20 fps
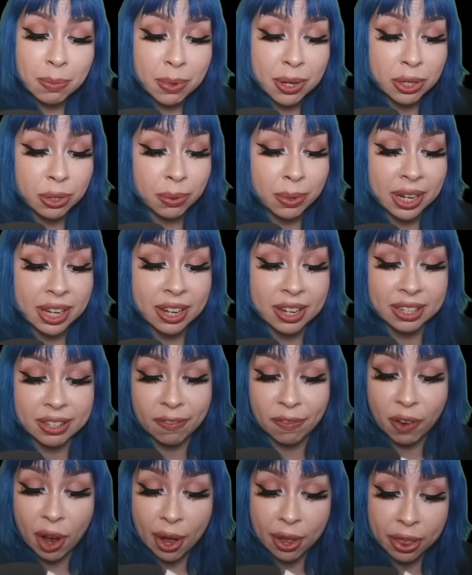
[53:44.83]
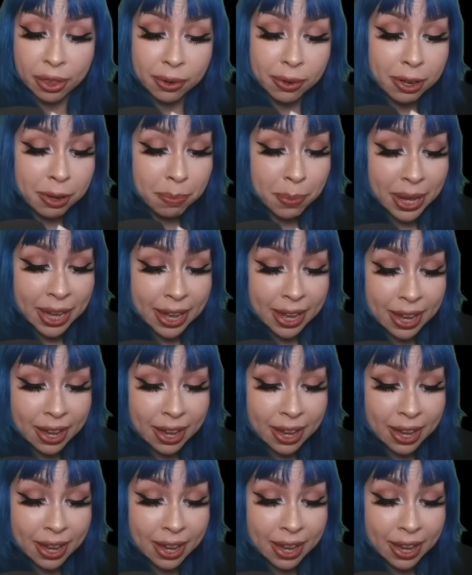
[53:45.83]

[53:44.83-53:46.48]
between his father and me?